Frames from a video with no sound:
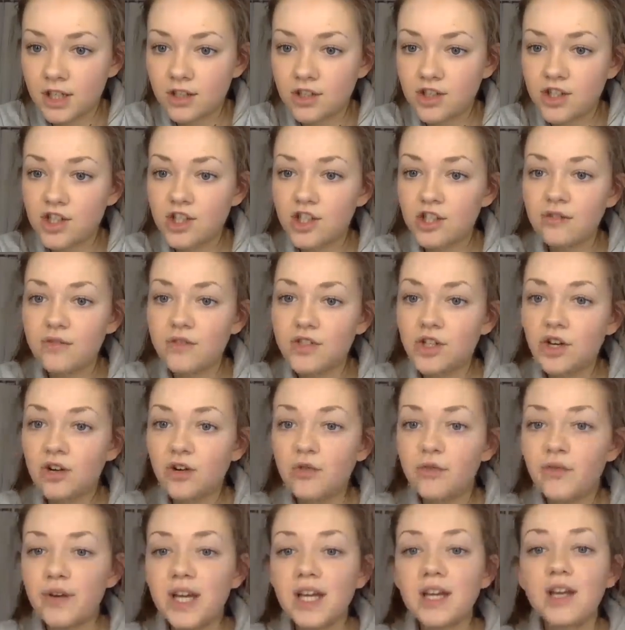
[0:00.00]
Do you do
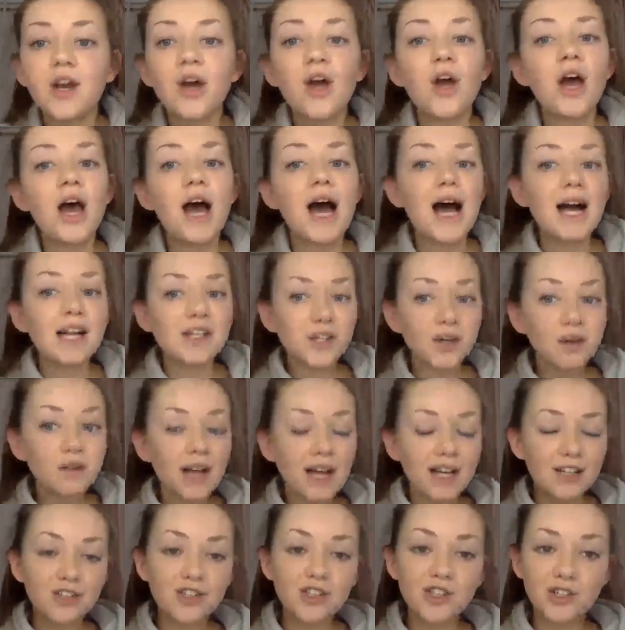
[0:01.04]
photography? I don't
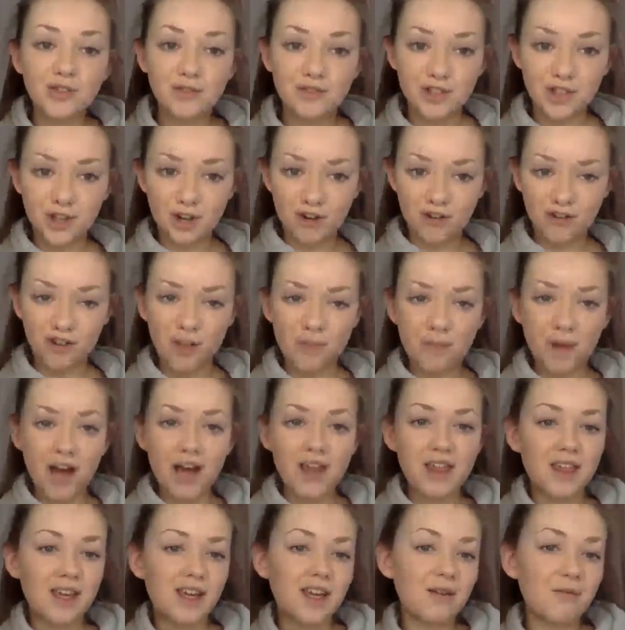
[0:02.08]
actually do photography, but I
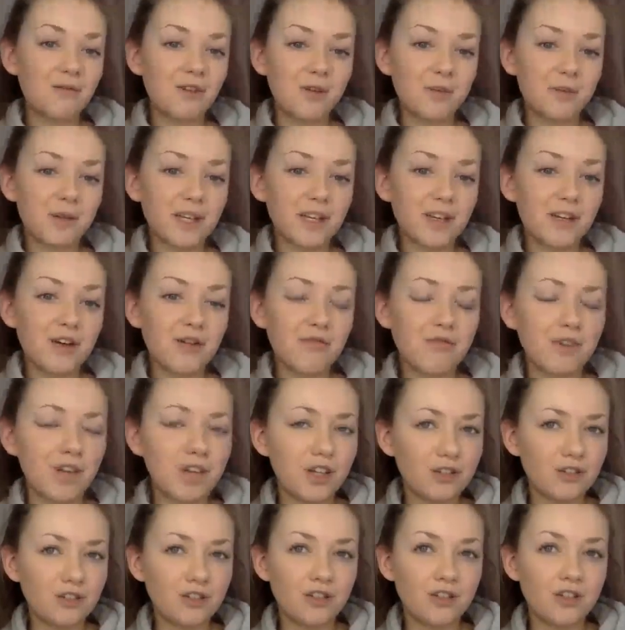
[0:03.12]
think it would have been a
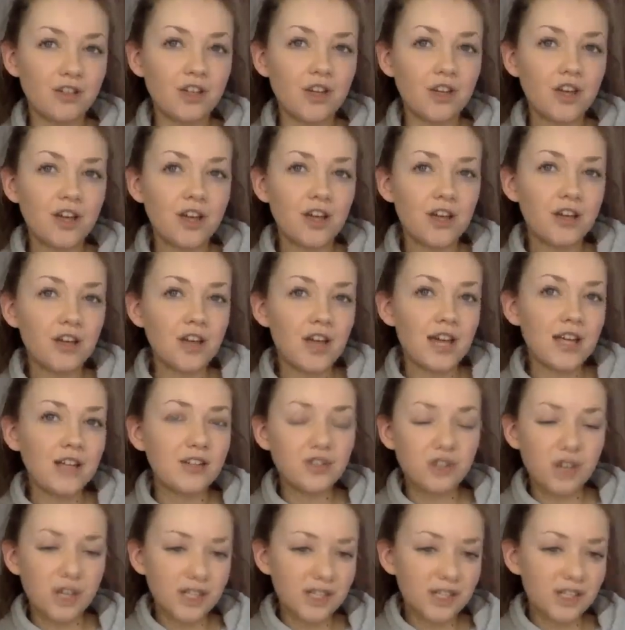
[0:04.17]
really good,
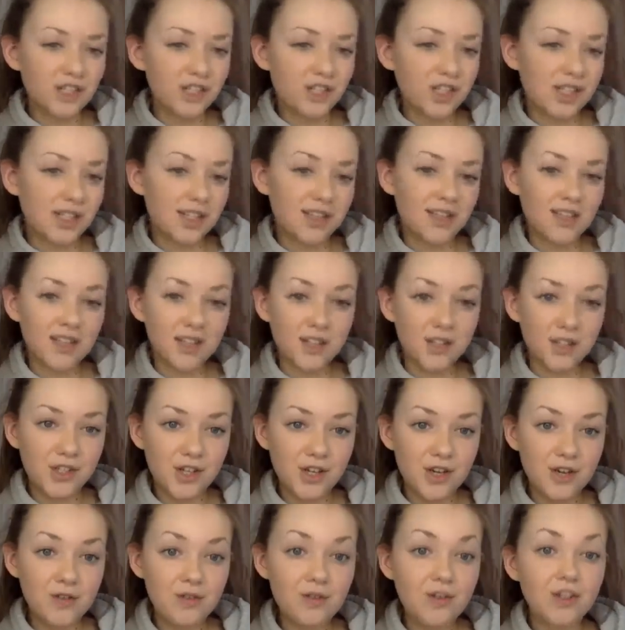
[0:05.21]
interesting GCSE to
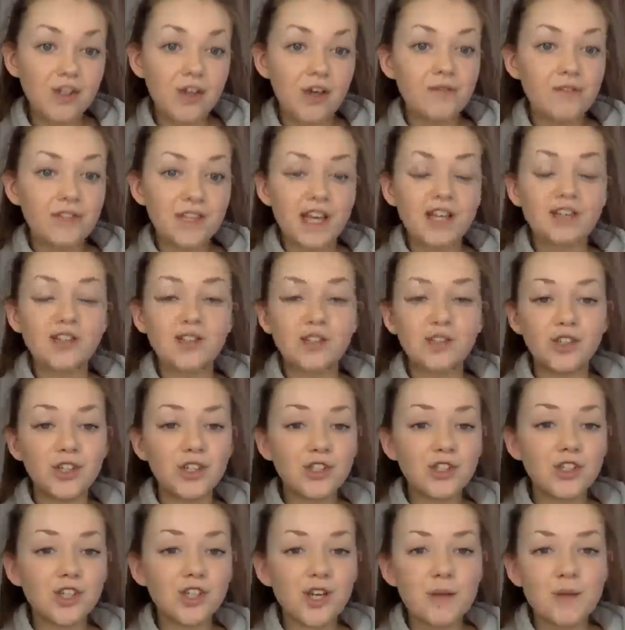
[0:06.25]
do because obviously I do
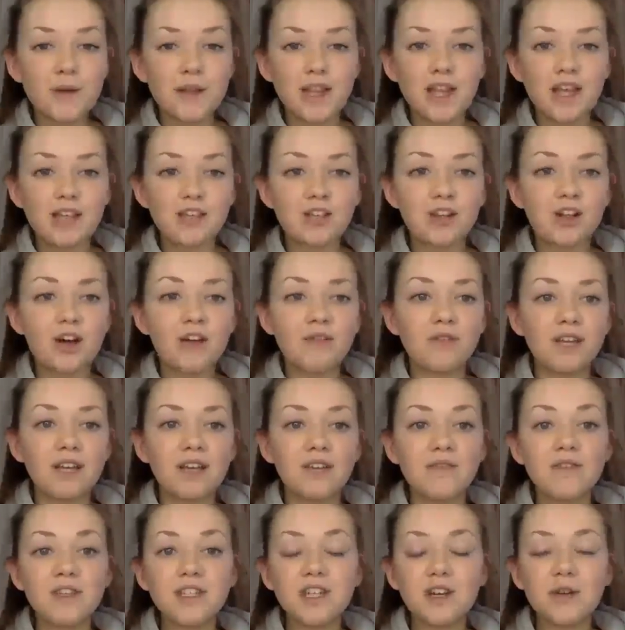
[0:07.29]
YouTube and that's a lot of
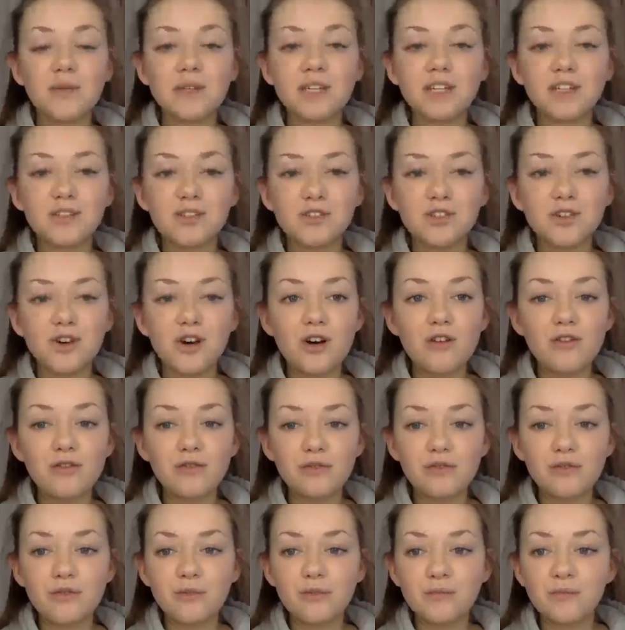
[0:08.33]
like videoing and
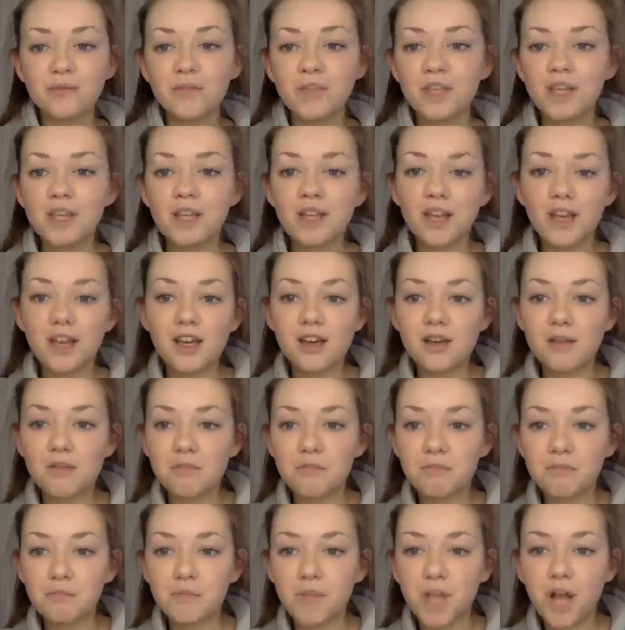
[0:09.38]
stuff.
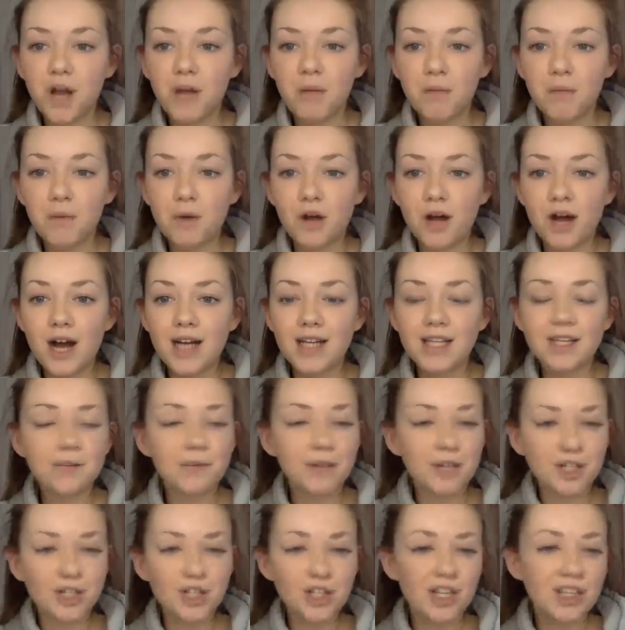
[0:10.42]
But I can
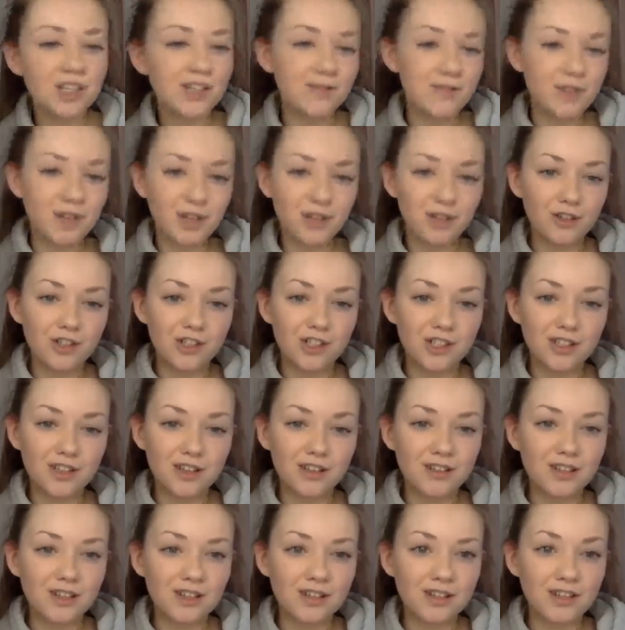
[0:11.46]
imagine it's a really good
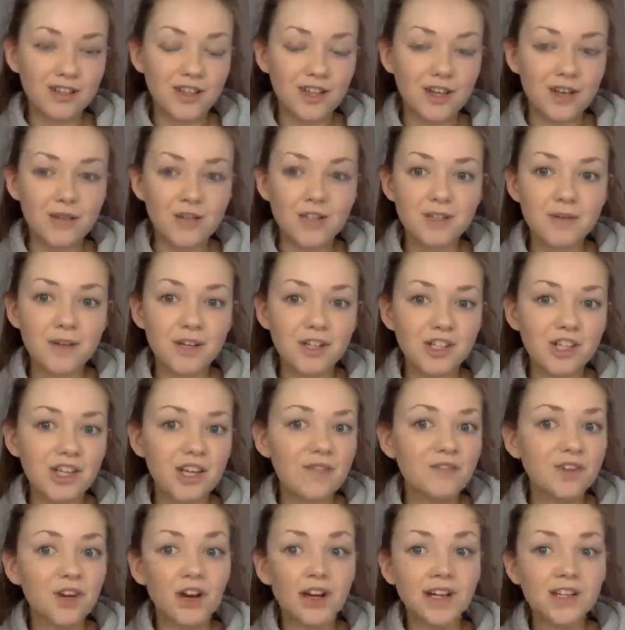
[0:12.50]
GCSE to do, especially
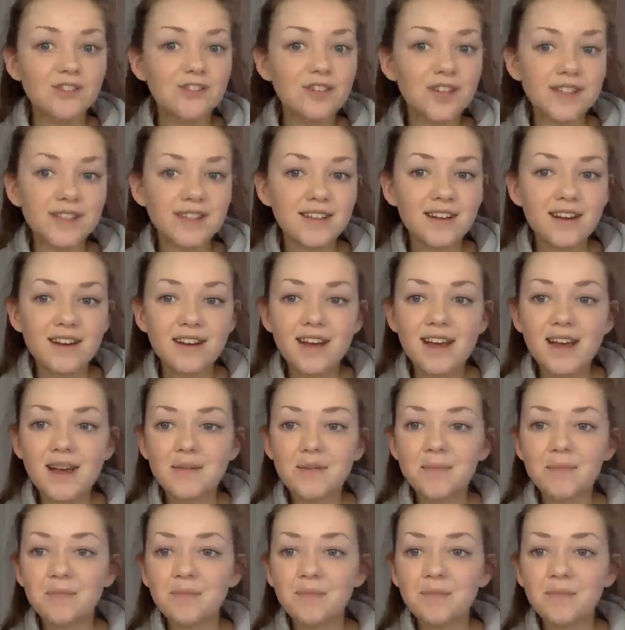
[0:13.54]
if you're interested in it.